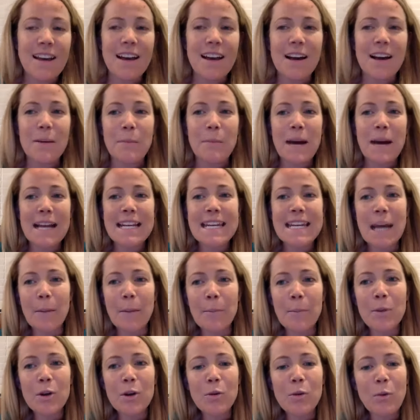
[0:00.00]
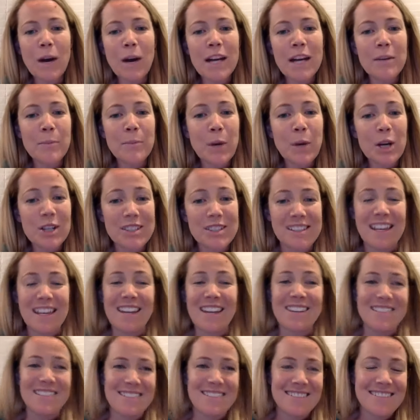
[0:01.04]
my number one
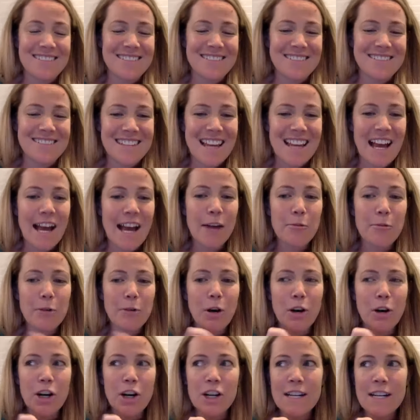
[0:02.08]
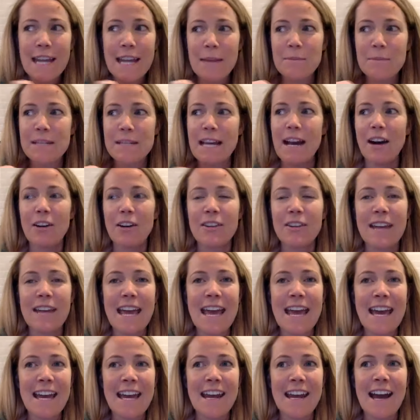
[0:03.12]
person I wrote her name down
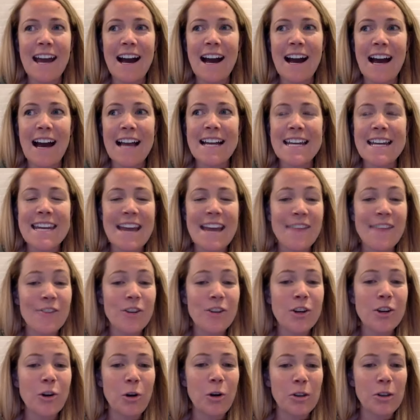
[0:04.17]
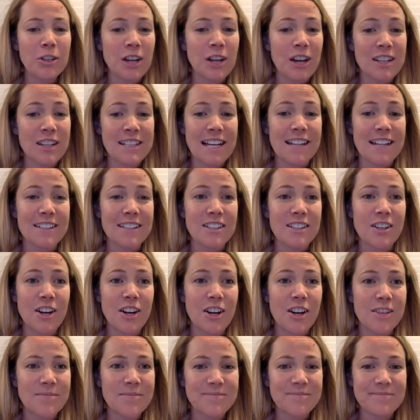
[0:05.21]
and I never cold contacted
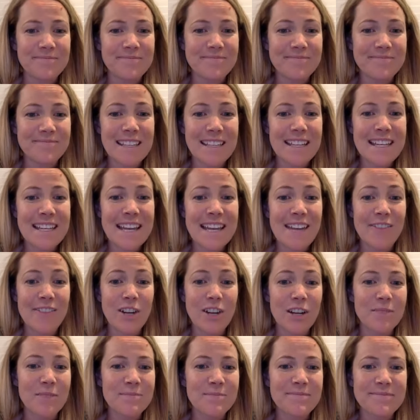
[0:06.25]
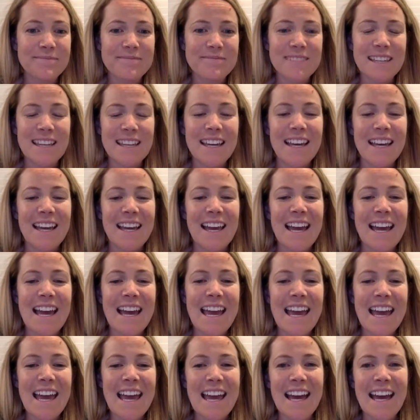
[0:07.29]
her. Never.
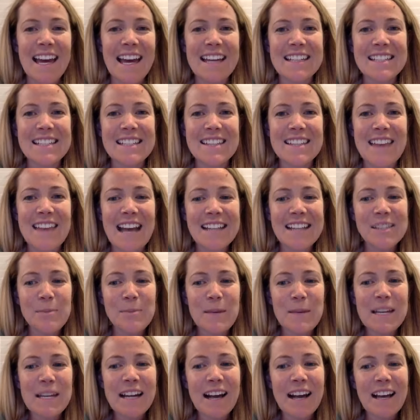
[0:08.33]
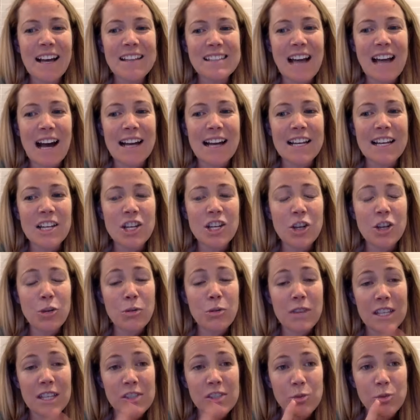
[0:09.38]
And that's because I knew
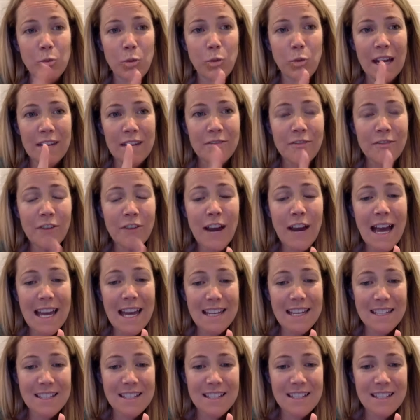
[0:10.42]
this one friend,